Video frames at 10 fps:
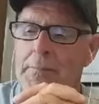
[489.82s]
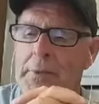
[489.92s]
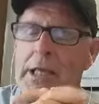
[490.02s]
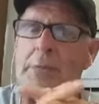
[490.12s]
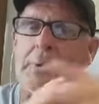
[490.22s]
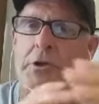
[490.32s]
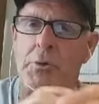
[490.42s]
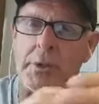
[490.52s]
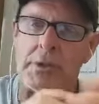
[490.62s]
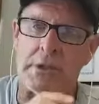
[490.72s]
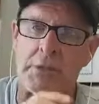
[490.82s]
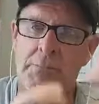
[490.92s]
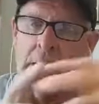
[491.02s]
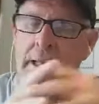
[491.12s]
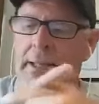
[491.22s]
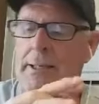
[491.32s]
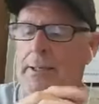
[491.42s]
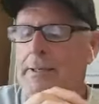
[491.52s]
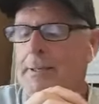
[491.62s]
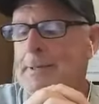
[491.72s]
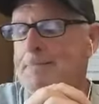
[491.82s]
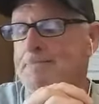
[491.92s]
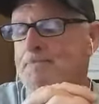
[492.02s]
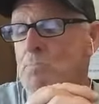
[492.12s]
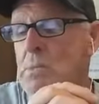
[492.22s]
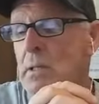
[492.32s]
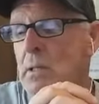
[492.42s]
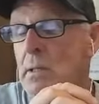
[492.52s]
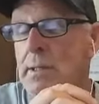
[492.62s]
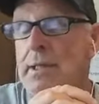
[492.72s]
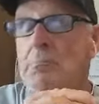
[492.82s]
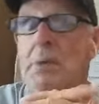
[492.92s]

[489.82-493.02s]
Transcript: keep increasing my lean